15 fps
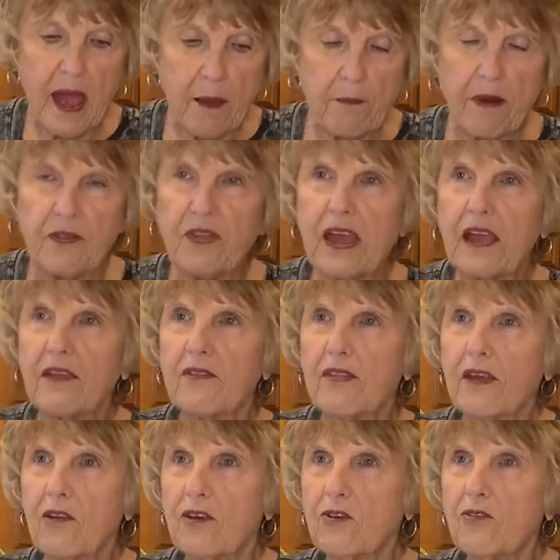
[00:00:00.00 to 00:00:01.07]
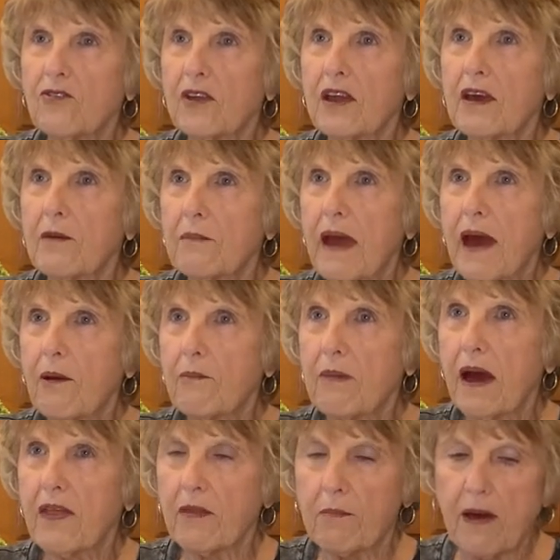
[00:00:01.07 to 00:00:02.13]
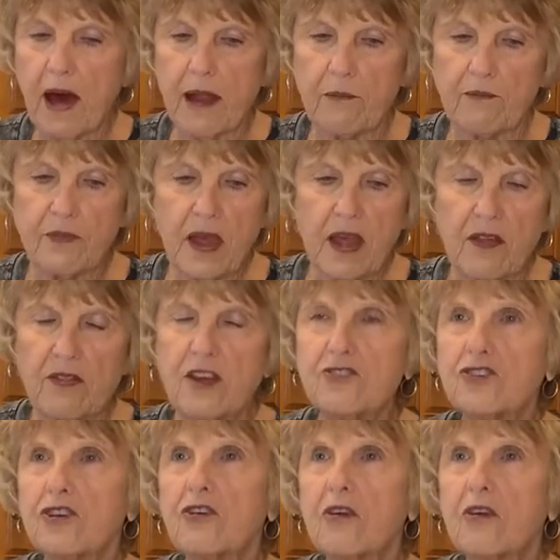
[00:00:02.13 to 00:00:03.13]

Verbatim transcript: but they, they usually come out by the bottom. This year